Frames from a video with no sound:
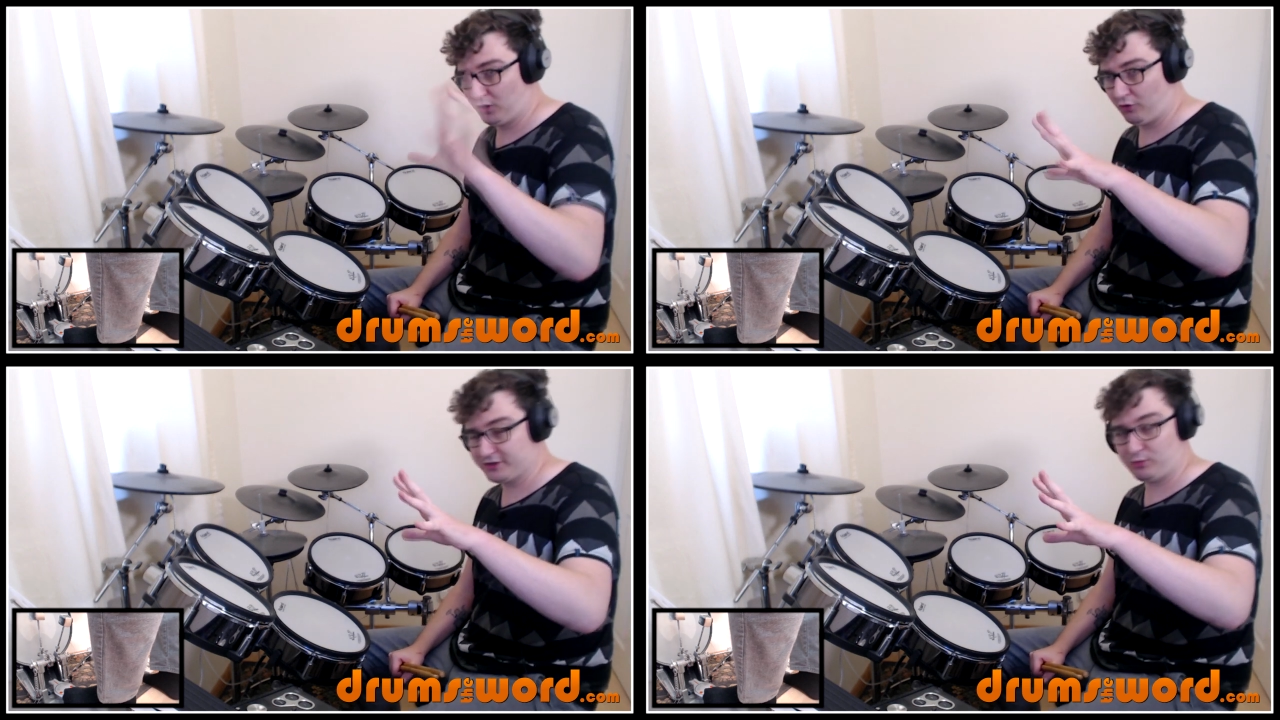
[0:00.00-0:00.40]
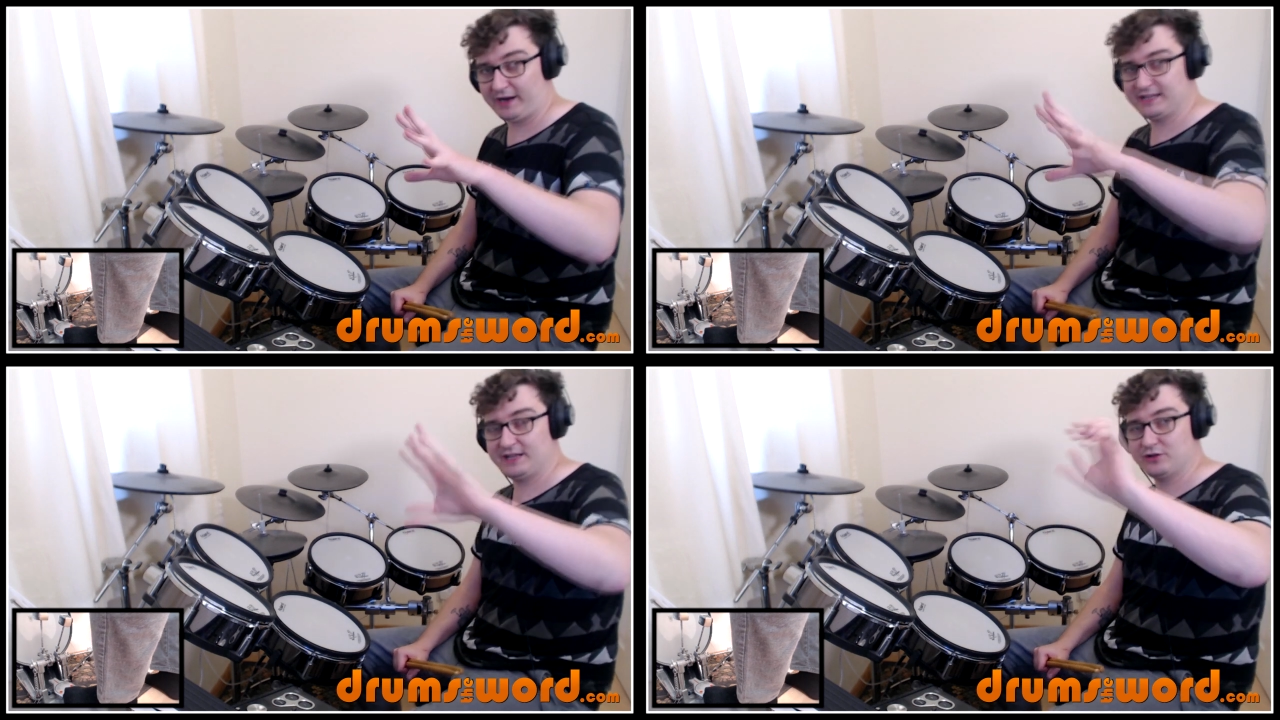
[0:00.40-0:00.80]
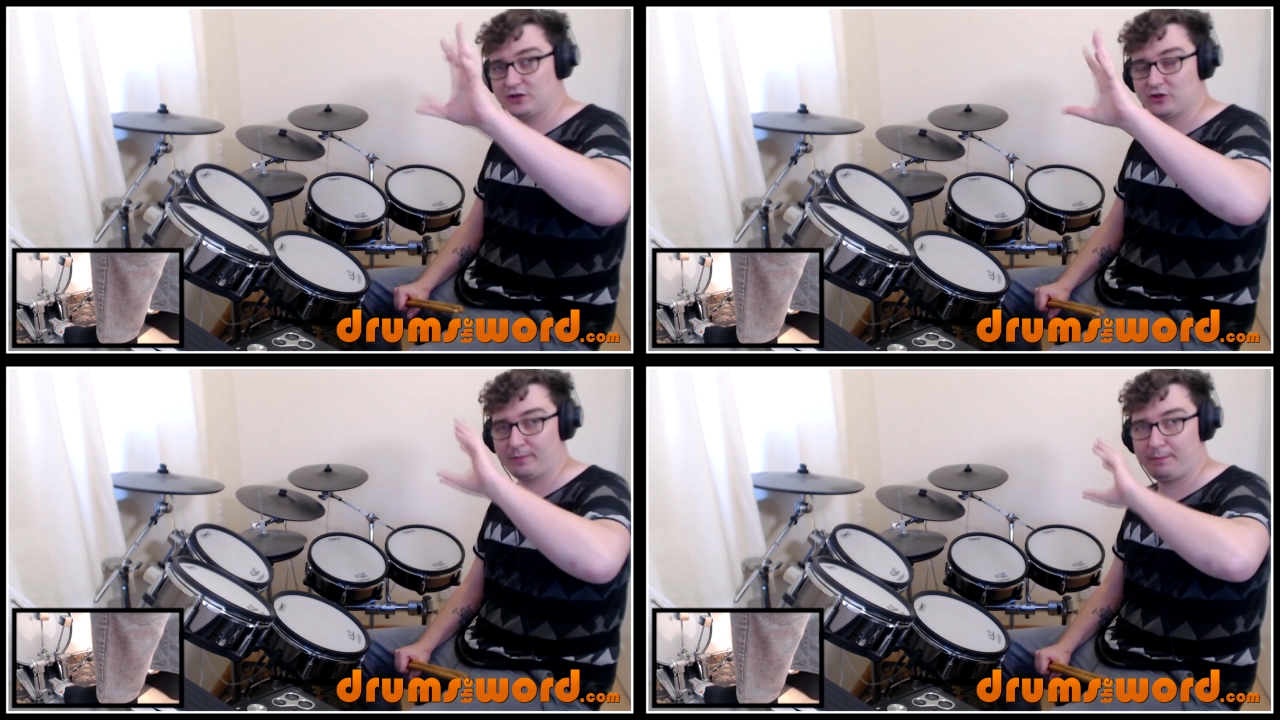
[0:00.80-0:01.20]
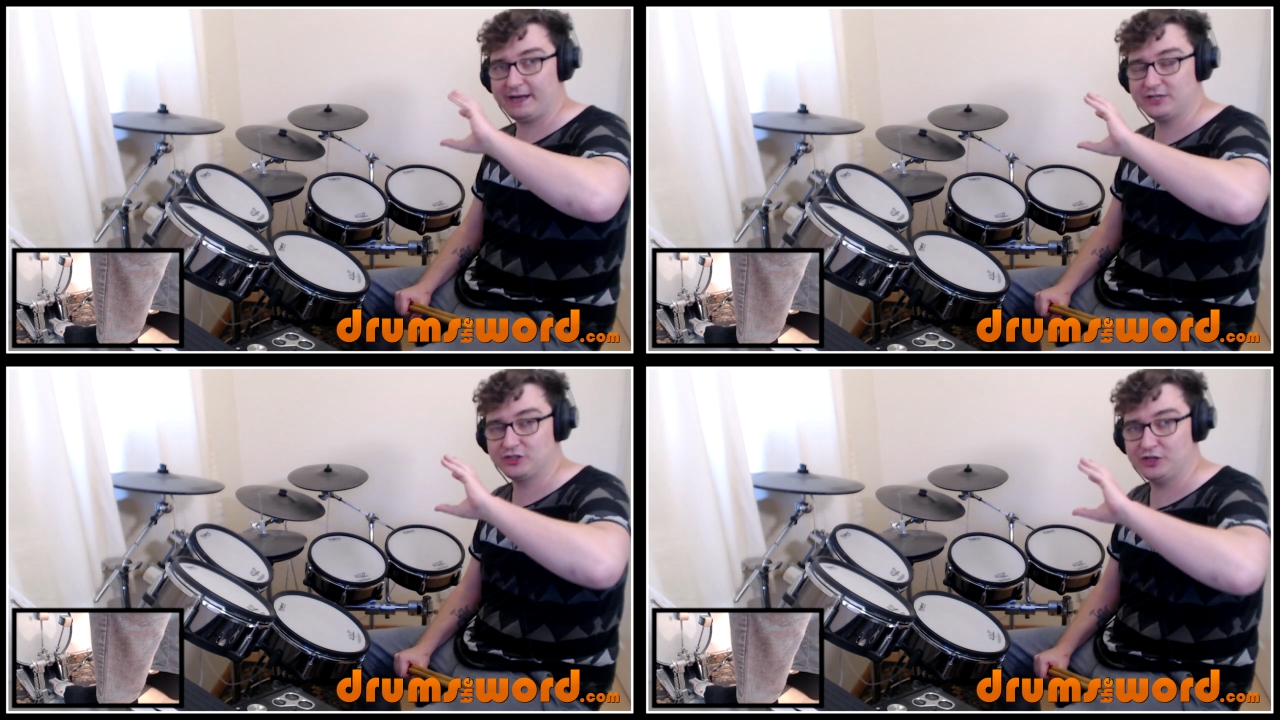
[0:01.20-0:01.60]
chorus 1 continued at the top of
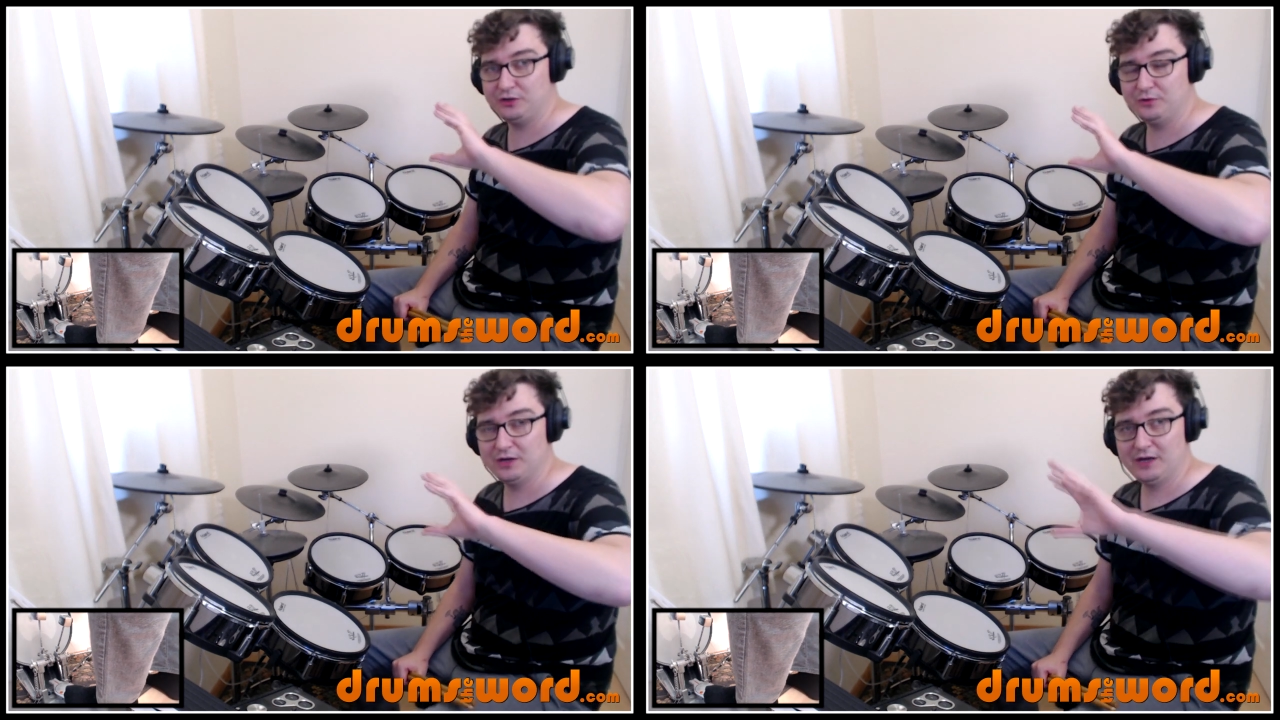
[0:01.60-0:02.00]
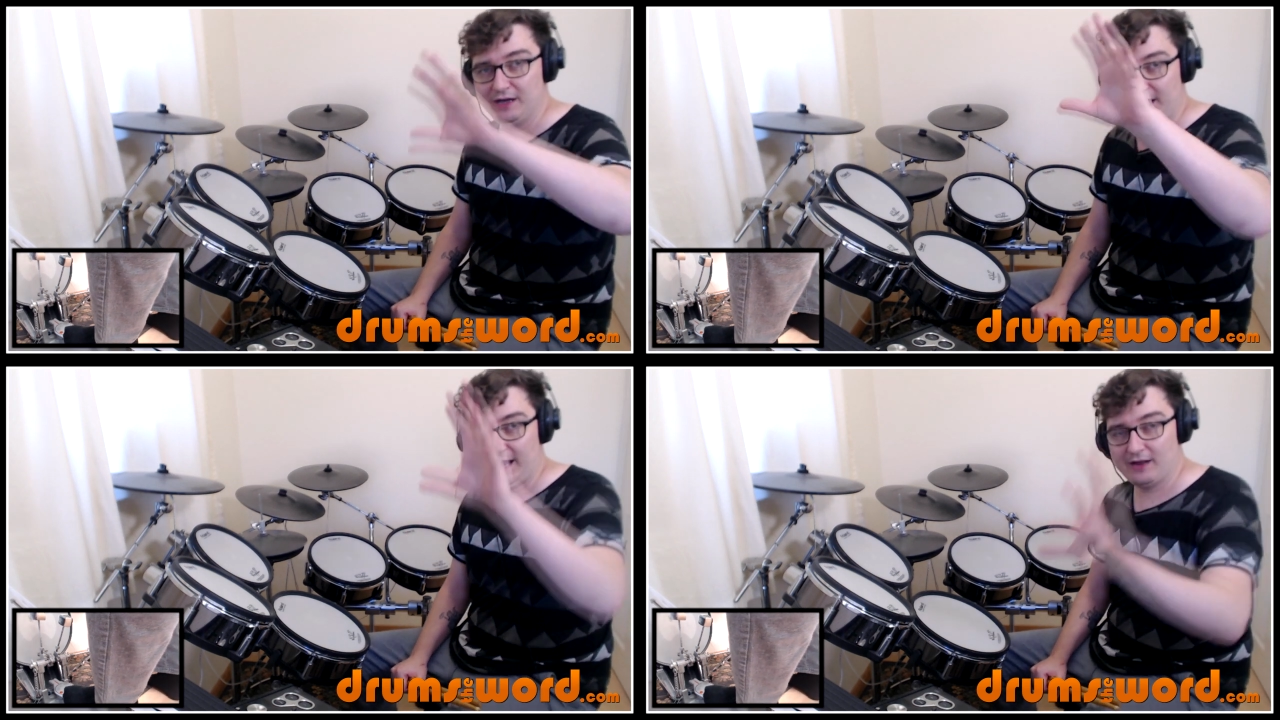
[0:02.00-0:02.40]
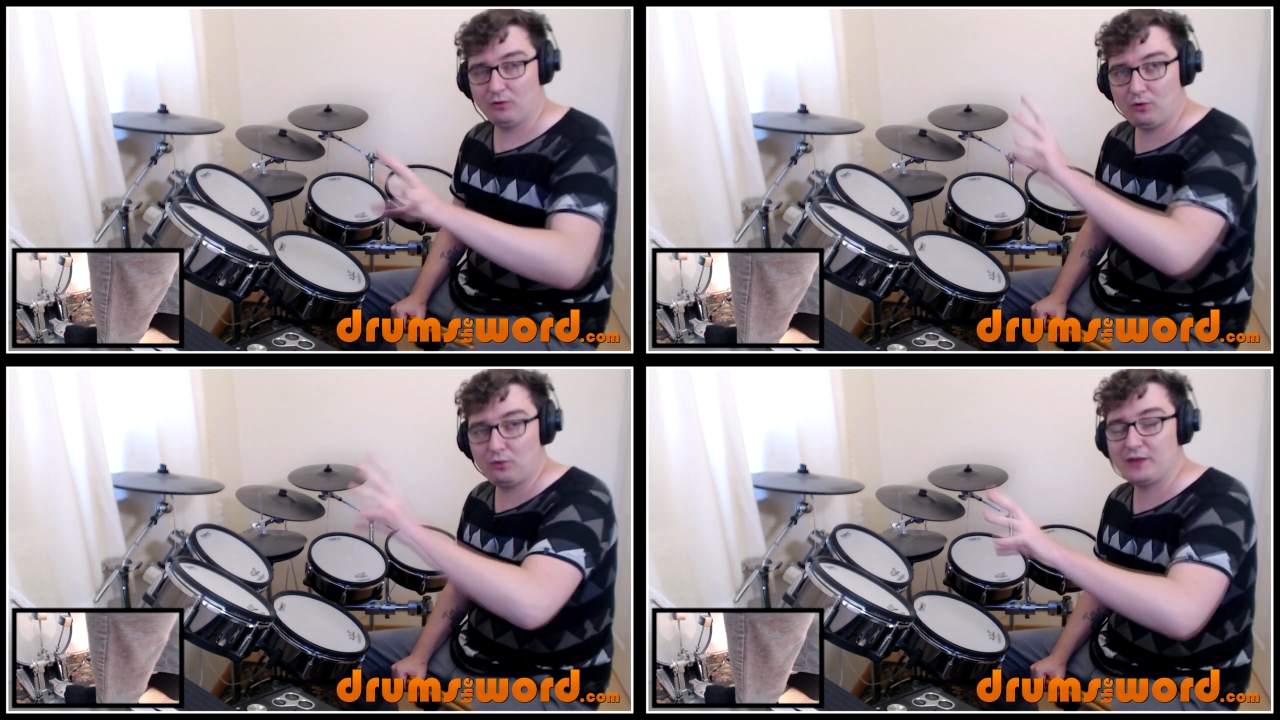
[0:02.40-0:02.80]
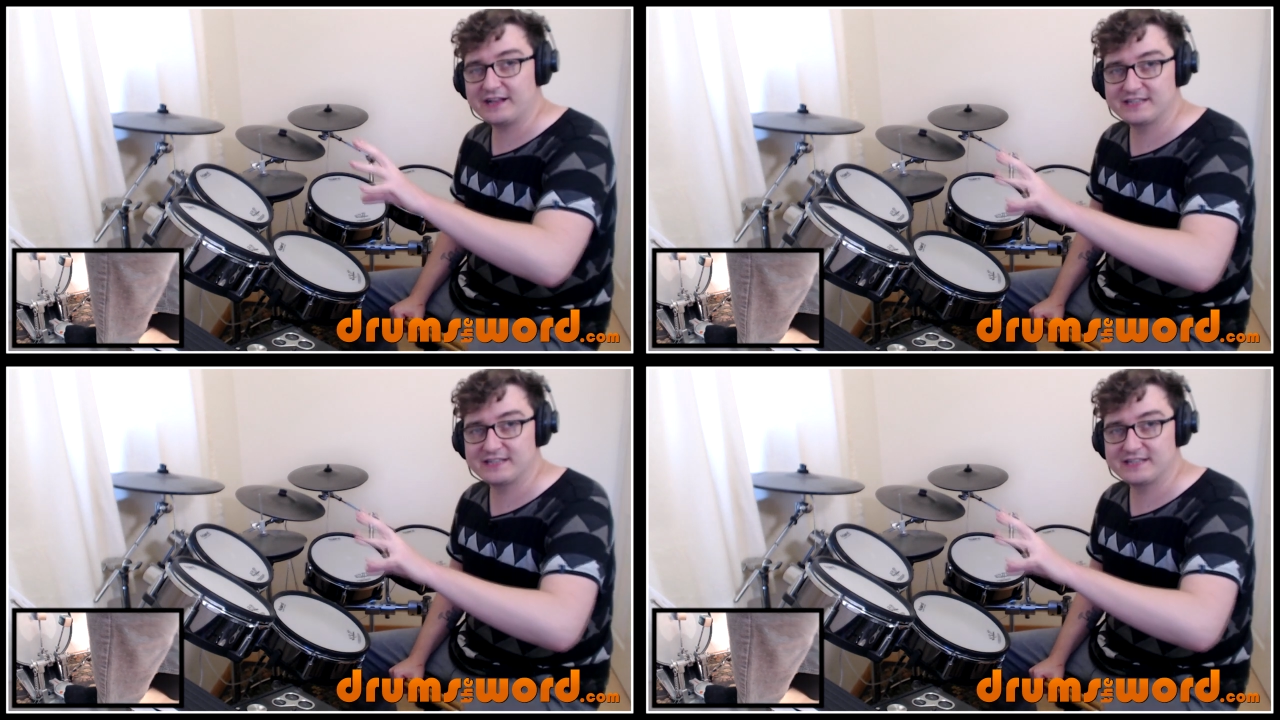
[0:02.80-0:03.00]
page 2. Here, all that